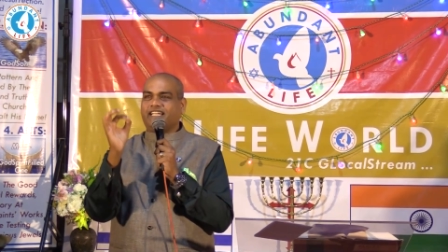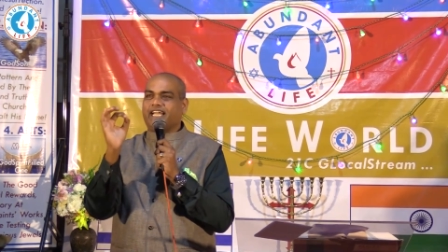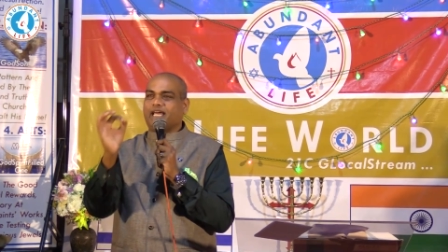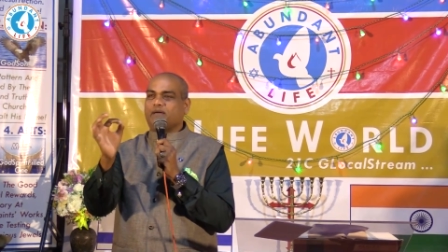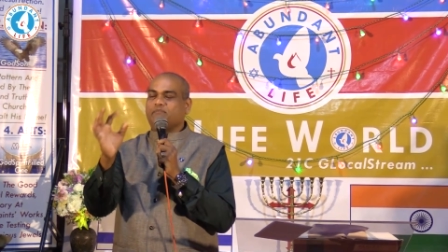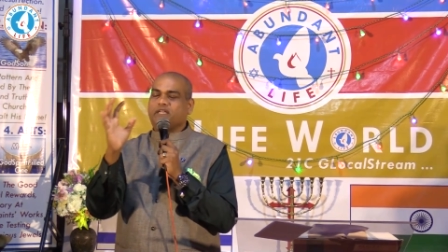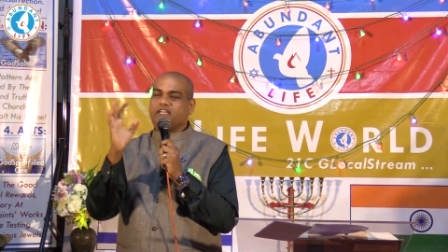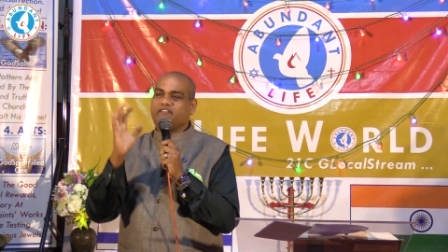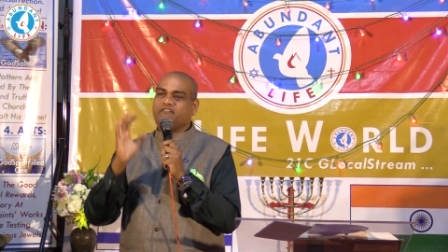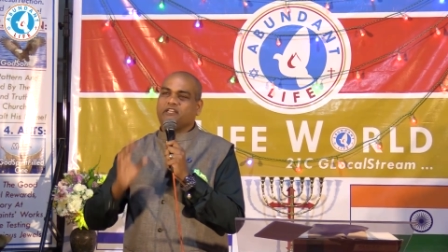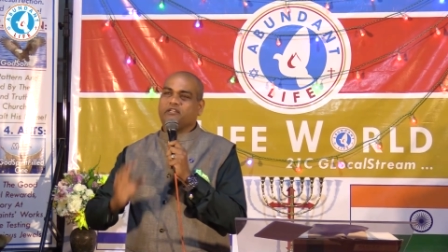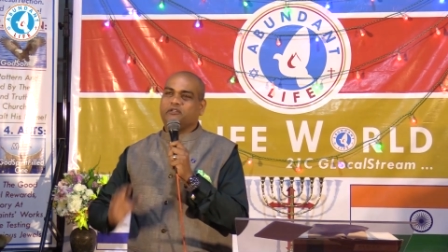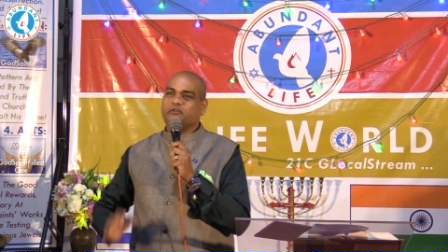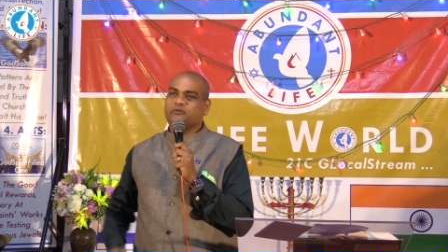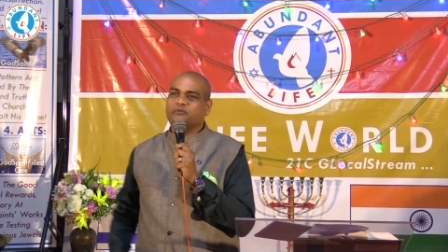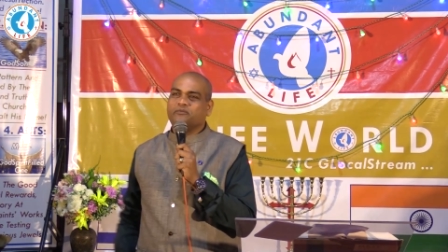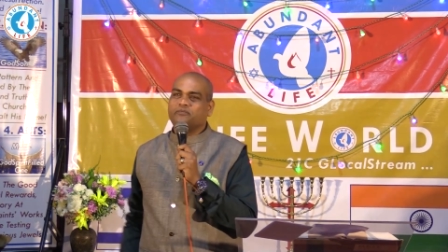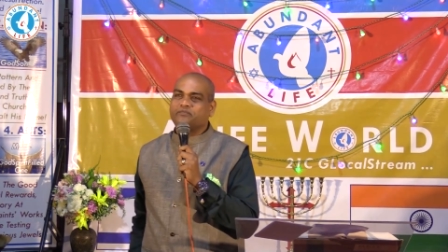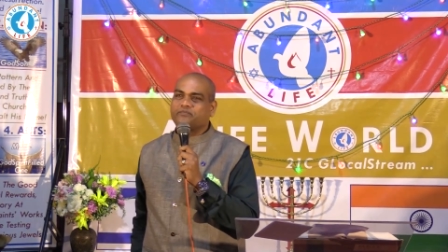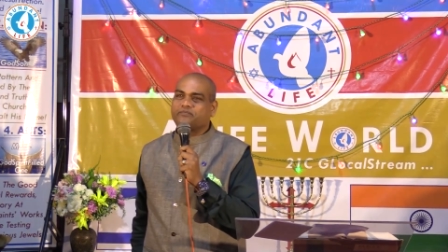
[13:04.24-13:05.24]
that I'm giving
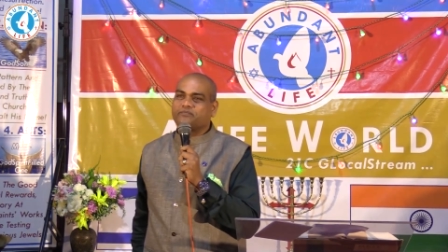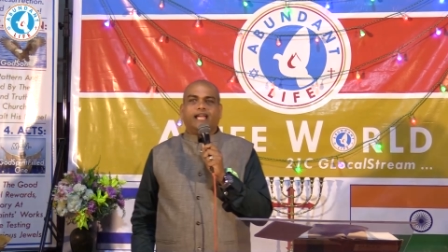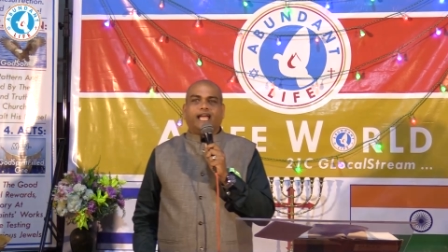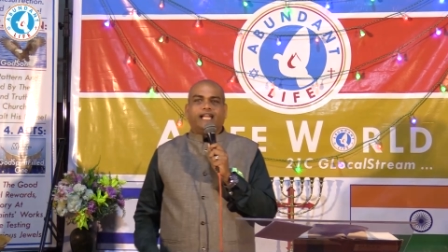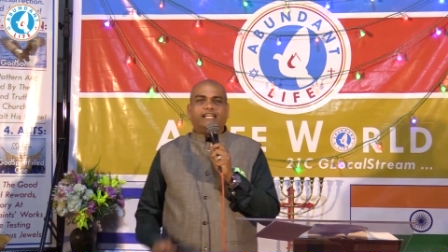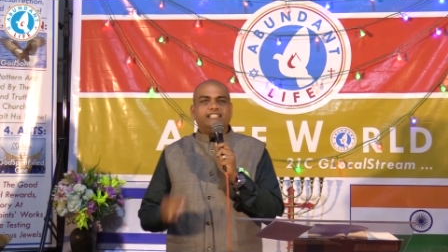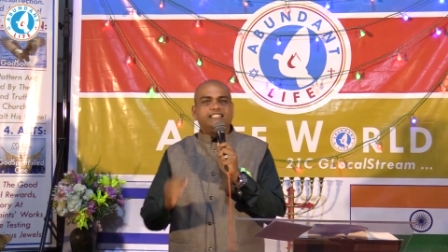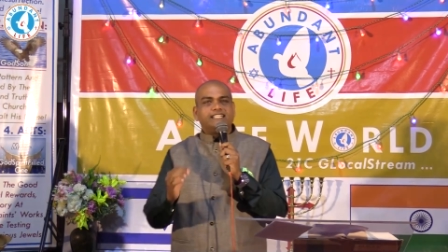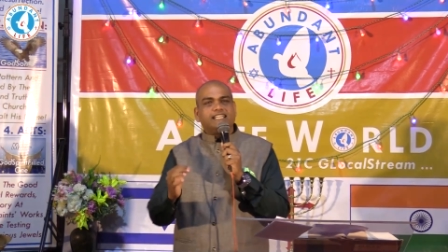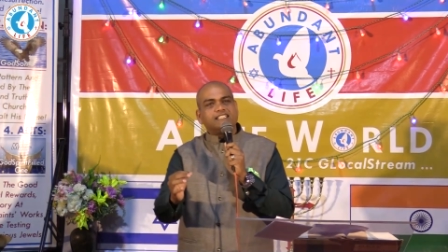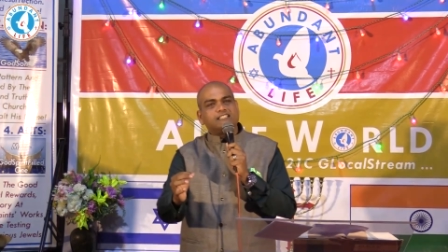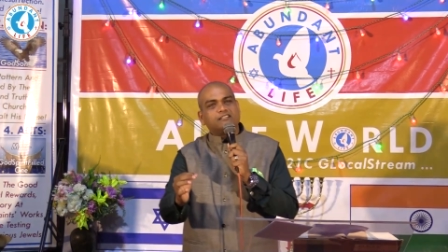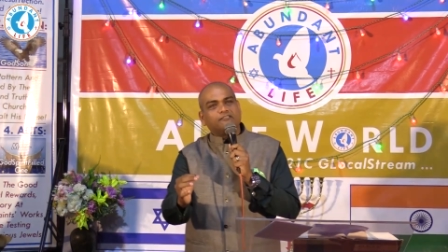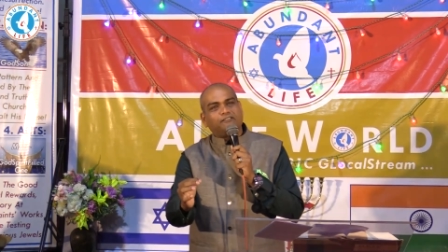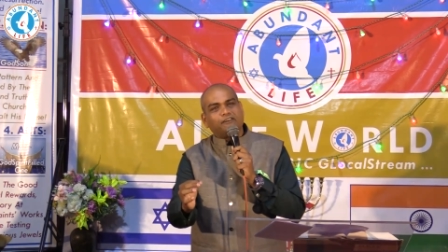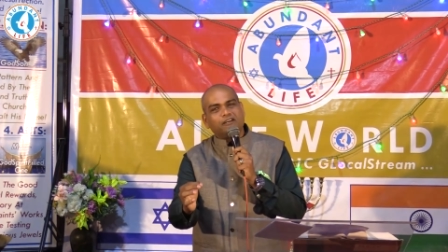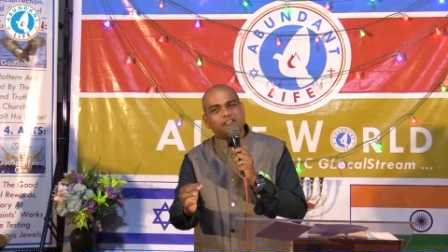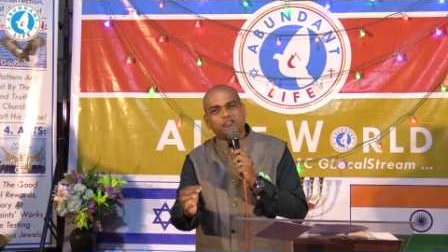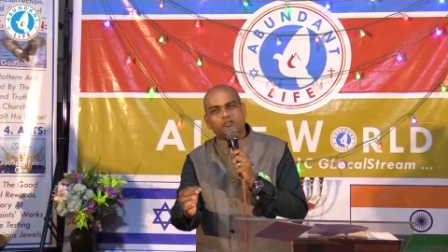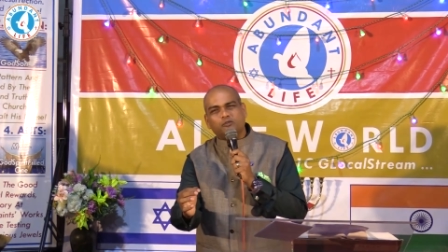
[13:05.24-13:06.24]
you. And he says the
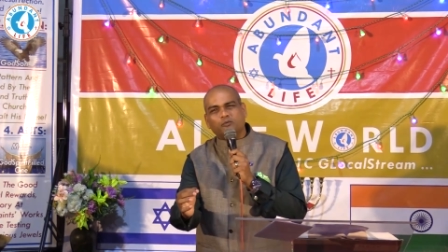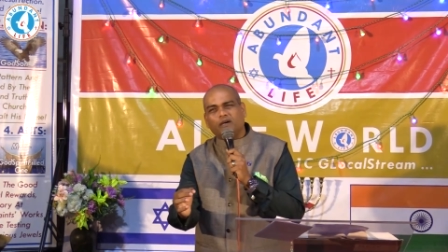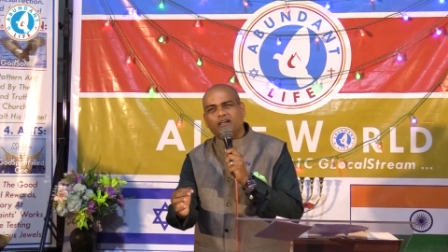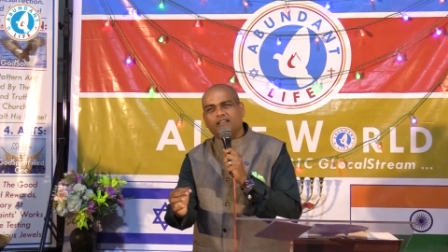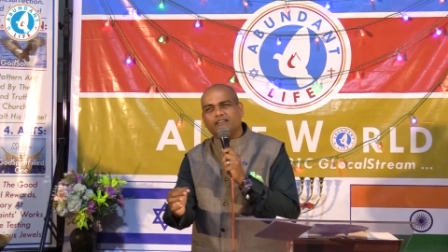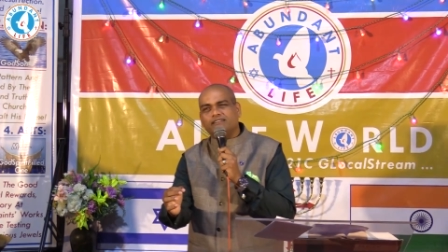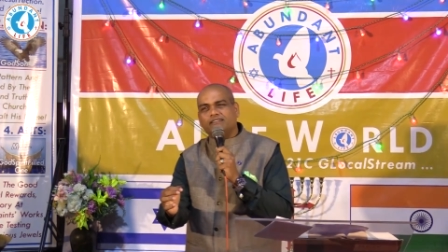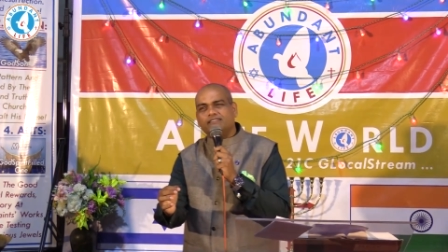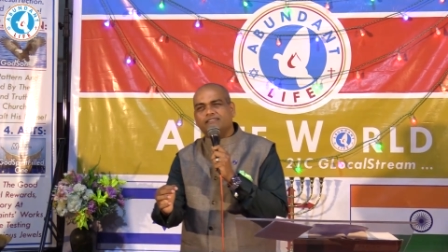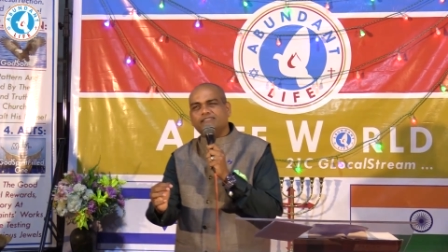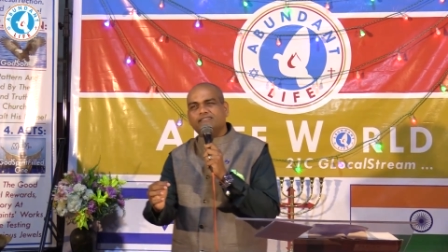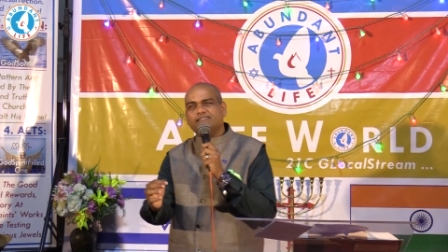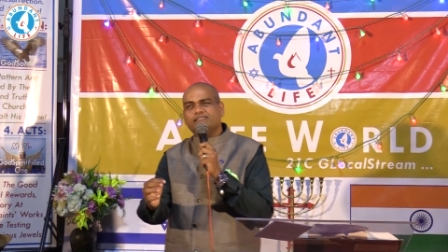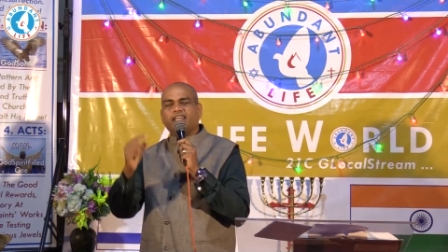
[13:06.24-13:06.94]
first one